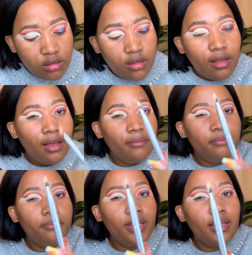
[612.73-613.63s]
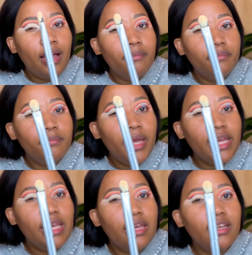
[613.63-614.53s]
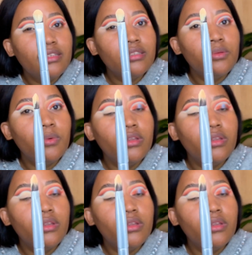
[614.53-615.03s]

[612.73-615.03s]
I'm packing it with